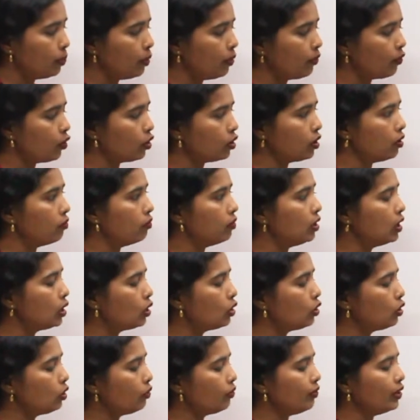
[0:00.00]
before the word
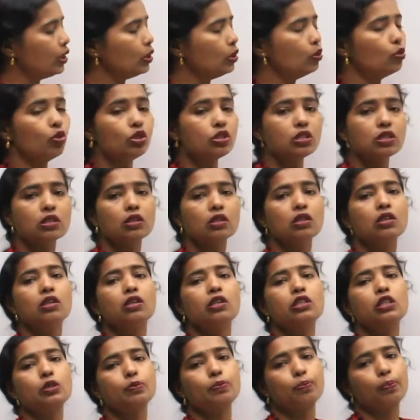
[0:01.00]
root we use
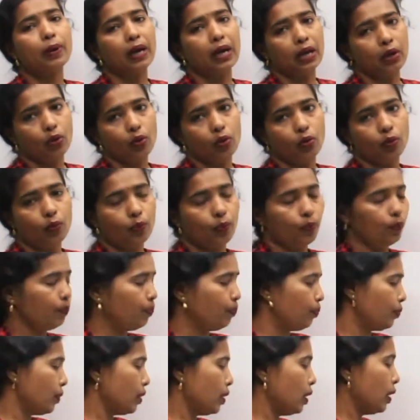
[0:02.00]
spiro.
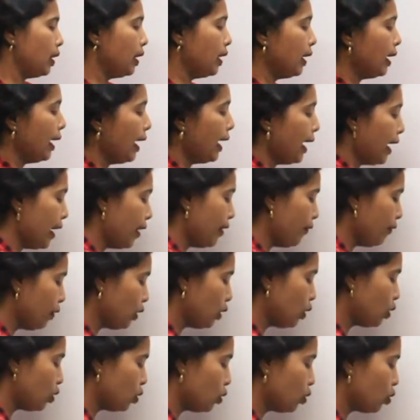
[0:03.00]
And
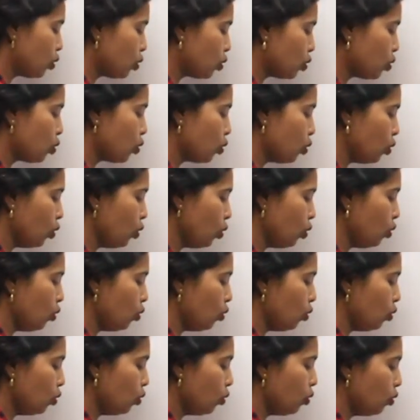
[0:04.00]
with two